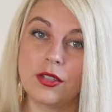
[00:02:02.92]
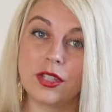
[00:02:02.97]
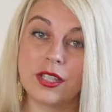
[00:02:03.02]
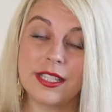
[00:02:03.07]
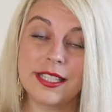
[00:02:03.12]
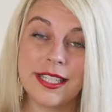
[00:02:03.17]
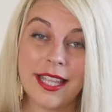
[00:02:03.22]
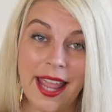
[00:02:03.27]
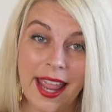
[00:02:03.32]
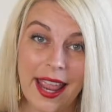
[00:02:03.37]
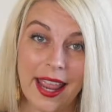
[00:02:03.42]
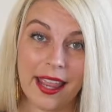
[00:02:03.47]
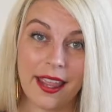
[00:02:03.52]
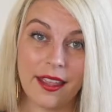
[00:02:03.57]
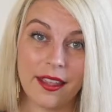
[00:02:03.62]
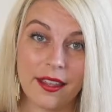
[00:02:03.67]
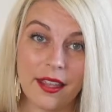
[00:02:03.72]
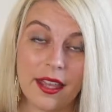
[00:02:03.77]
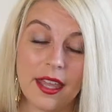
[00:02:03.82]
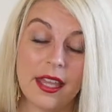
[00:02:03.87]
are going to
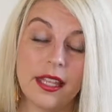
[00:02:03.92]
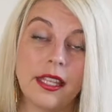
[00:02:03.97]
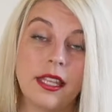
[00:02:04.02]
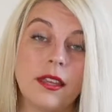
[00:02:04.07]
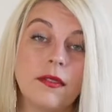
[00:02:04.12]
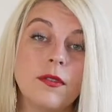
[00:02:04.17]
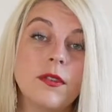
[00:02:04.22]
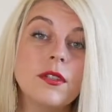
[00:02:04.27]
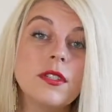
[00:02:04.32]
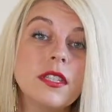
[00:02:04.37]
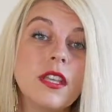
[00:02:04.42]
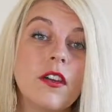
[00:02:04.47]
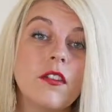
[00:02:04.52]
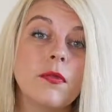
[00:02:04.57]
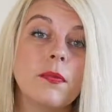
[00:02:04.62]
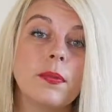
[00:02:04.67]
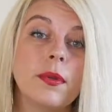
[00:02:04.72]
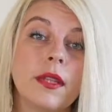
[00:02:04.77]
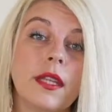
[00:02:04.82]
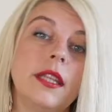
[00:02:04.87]
take and give yourself
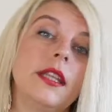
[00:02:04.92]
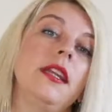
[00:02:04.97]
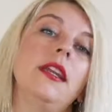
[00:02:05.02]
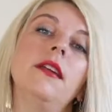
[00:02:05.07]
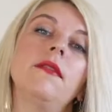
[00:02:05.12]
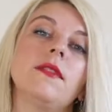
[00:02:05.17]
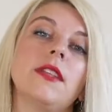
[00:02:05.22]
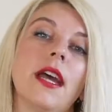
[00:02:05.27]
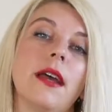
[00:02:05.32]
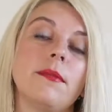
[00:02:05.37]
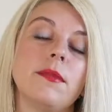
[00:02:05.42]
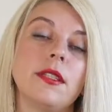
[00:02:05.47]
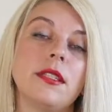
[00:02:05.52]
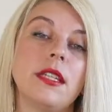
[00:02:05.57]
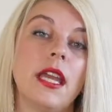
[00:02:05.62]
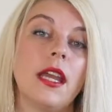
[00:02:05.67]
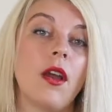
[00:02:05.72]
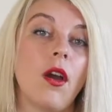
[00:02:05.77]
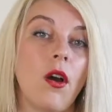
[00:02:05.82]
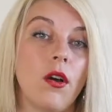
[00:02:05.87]
plenty of time to
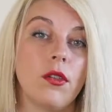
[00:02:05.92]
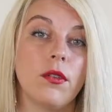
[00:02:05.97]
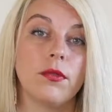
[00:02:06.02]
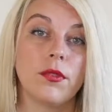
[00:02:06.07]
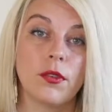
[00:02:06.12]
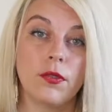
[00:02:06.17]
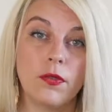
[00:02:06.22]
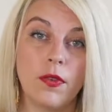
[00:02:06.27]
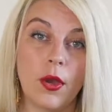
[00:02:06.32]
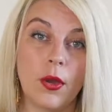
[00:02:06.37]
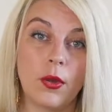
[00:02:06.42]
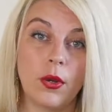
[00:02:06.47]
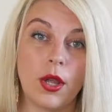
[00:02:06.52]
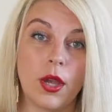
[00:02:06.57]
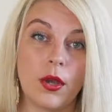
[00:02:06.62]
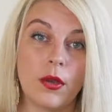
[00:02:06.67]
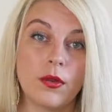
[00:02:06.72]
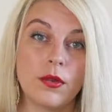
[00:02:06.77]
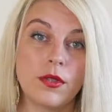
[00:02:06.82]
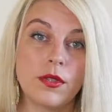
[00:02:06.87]
take all of your
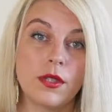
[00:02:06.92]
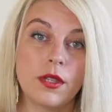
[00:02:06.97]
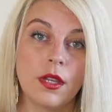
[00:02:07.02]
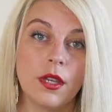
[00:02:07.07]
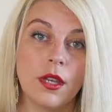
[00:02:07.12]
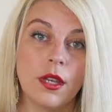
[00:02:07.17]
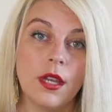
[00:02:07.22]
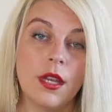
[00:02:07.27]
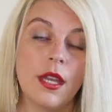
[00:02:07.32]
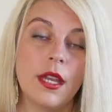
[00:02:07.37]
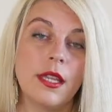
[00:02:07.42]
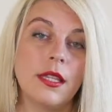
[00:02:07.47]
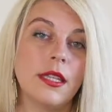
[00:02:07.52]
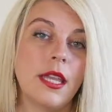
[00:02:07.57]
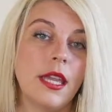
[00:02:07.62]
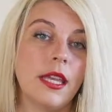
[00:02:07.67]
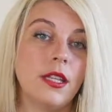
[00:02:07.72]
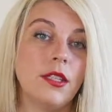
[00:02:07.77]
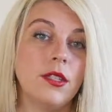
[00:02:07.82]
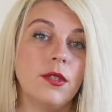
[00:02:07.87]
photos.
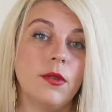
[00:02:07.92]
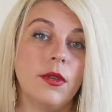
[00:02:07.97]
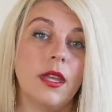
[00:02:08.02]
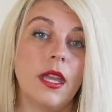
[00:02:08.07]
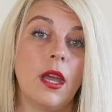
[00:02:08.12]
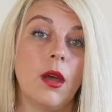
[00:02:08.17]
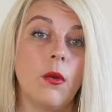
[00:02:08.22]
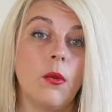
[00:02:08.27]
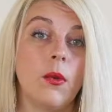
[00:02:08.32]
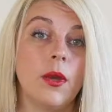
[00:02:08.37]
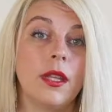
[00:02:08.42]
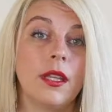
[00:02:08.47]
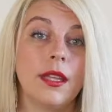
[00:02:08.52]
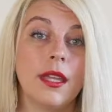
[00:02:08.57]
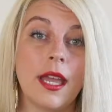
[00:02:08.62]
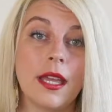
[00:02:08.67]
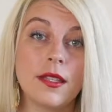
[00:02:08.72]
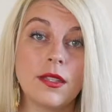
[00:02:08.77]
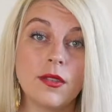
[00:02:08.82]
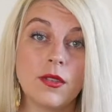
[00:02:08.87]
Take into account when
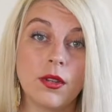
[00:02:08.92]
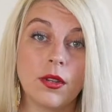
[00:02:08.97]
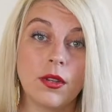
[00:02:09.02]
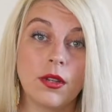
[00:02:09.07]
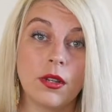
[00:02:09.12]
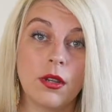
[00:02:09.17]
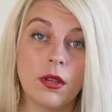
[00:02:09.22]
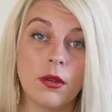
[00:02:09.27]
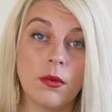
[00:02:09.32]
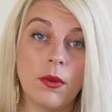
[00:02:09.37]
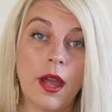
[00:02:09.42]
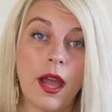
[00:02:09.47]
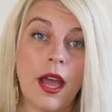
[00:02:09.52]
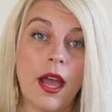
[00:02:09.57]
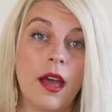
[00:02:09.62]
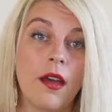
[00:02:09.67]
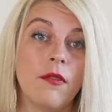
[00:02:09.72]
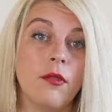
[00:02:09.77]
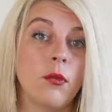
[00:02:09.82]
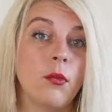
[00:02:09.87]
guests are going to
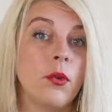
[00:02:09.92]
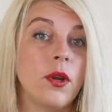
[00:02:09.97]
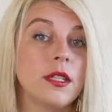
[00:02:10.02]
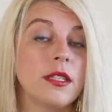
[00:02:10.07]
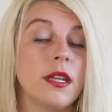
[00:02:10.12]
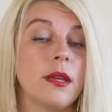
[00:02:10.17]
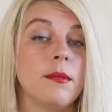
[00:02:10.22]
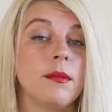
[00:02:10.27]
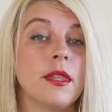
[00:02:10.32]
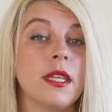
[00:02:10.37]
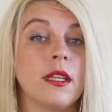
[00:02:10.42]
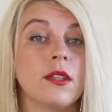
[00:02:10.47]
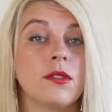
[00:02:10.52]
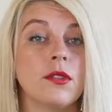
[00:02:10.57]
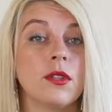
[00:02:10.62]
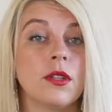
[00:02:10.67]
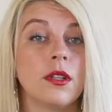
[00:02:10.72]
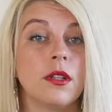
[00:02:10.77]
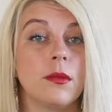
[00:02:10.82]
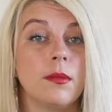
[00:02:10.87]
arrive, what time things
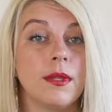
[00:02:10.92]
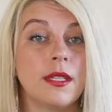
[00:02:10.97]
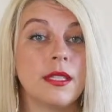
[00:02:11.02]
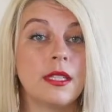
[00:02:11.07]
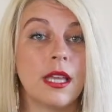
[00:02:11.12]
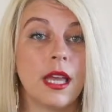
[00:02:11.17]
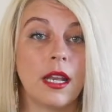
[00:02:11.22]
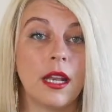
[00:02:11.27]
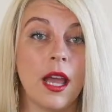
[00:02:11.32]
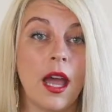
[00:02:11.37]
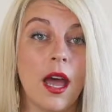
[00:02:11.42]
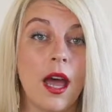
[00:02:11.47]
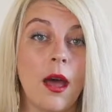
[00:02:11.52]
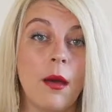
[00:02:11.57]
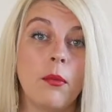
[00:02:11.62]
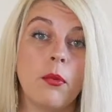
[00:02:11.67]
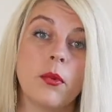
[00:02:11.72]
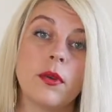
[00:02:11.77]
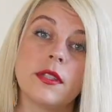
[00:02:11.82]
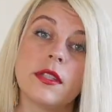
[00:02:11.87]
are going to be set up,
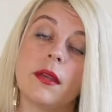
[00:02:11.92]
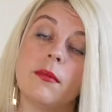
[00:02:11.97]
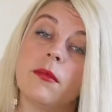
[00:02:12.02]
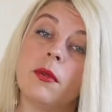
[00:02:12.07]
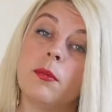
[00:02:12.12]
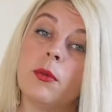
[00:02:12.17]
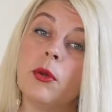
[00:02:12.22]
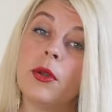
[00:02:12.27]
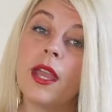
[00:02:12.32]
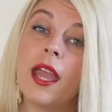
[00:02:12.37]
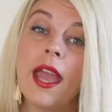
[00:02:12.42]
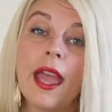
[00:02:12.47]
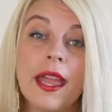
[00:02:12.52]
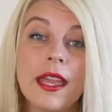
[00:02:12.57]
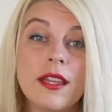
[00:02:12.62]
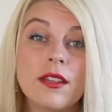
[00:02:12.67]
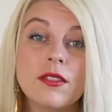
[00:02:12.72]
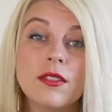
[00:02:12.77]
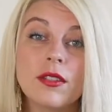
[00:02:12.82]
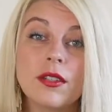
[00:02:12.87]
what time the bouquet
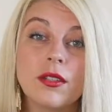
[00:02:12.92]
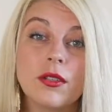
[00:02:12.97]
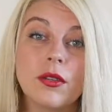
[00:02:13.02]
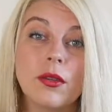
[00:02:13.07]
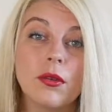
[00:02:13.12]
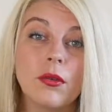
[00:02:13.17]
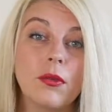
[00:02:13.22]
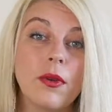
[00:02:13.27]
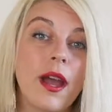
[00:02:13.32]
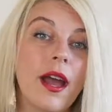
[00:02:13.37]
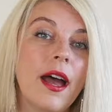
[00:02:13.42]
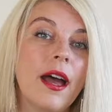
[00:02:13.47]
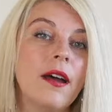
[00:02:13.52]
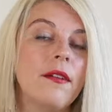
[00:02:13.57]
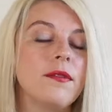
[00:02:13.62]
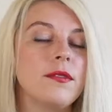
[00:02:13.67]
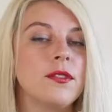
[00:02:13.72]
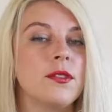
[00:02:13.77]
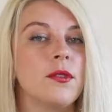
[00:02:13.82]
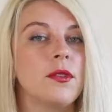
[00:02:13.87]
is going to arrive,
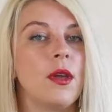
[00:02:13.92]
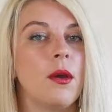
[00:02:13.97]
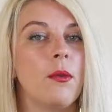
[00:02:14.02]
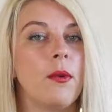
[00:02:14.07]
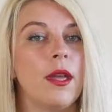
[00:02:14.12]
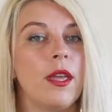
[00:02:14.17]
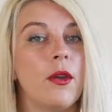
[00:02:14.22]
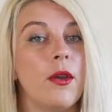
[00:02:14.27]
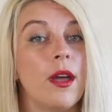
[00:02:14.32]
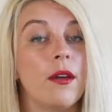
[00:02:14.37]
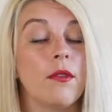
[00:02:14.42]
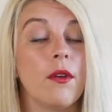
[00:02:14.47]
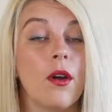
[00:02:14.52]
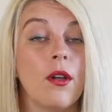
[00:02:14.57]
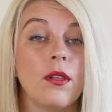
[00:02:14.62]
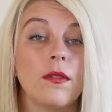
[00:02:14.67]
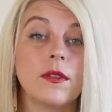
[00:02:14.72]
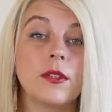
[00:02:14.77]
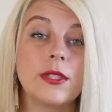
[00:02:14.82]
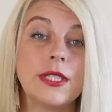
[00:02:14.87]
so that way you have
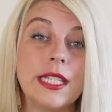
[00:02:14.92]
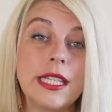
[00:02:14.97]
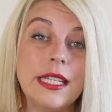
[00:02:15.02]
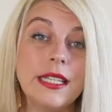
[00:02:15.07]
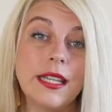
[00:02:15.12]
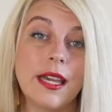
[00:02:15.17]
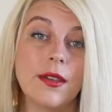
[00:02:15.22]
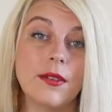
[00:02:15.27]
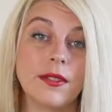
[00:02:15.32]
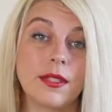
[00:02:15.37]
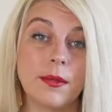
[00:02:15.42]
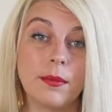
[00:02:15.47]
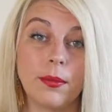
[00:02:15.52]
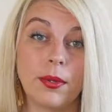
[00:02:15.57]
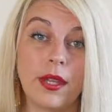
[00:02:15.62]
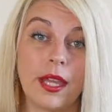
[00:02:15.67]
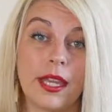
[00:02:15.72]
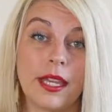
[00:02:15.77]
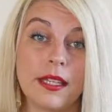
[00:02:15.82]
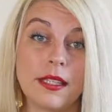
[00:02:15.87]
all of your details in
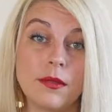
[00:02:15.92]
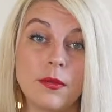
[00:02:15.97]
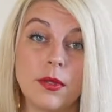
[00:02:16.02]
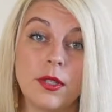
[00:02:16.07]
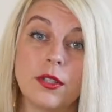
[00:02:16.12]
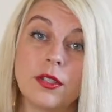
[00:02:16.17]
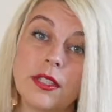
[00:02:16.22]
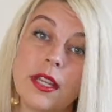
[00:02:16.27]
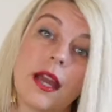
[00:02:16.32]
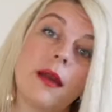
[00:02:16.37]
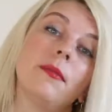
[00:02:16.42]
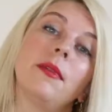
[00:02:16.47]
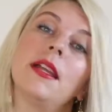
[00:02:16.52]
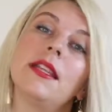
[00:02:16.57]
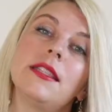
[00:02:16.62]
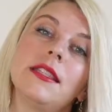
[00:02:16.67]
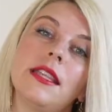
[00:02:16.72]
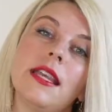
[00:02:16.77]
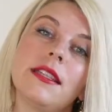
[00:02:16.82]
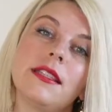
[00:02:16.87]
place when your
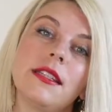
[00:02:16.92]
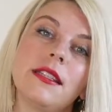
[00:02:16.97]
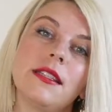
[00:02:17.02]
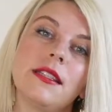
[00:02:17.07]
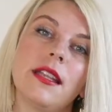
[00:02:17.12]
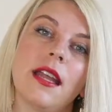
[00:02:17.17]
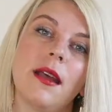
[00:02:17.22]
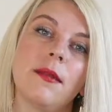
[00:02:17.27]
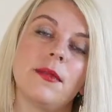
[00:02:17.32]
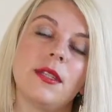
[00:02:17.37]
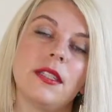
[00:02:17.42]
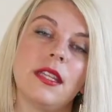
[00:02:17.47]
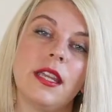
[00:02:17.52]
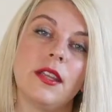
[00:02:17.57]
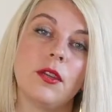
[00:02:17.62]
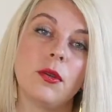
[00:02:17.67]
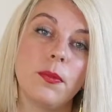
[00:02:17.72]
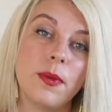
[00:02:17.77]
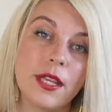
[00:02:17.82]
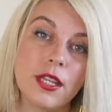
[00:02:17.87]
timeline says it's time to take
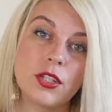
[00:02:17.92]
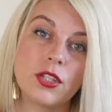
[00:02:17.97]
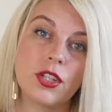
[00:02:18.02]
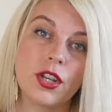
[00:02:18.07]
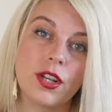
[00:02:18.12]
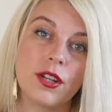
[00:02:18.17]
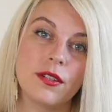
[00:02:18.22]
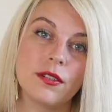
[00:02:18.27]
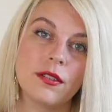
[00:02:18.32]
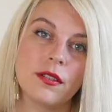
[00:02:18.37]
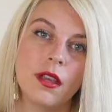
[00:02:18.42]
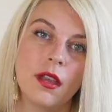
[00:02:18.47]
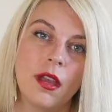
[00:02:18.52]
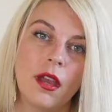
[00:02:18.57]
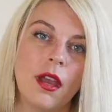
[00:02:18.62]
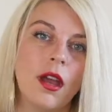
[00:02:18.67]
your pictures.